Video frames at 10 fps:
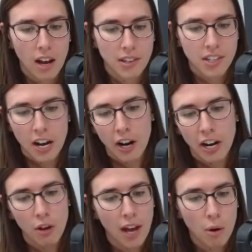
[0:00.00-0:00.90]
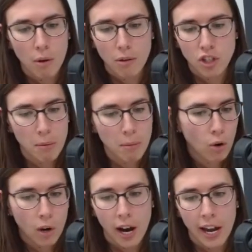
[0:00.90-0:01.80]
a scenario that Jamie
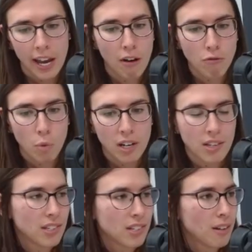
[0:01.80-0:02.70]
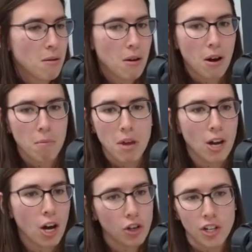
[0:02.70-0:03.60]
or I have witnessed
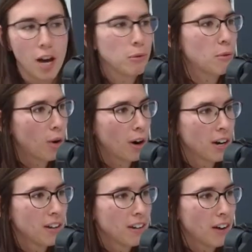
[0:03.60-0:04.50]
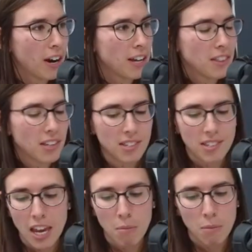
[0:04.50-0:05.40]
maybe 100 times before, right? The
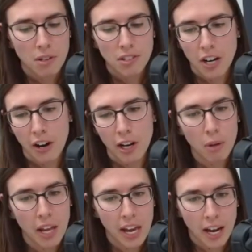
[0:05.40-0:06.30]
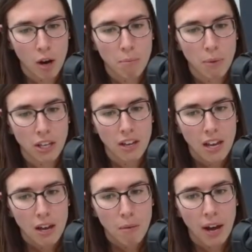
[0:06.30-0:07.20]
same scenario playing out. But
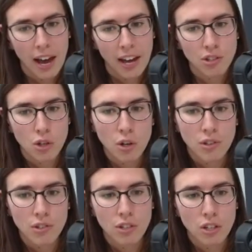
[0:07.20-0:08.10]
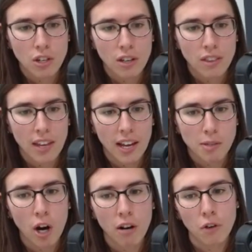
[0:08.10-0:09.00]
as students,
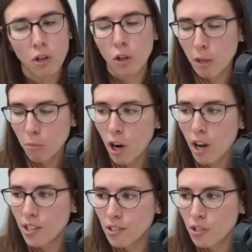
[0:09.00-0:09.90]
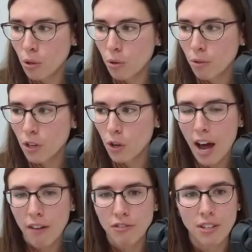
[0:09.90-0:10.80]
that's part of your learning process too.
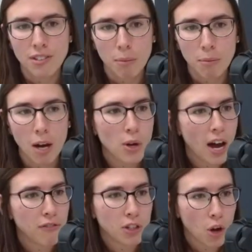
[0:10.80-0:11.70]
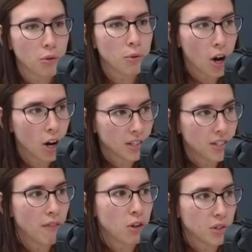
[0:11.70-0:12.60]
Sometimes you have to go through the hard
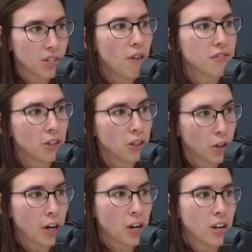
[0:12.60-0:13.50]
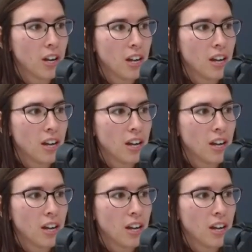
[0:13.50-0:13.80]
stuff yourself to learn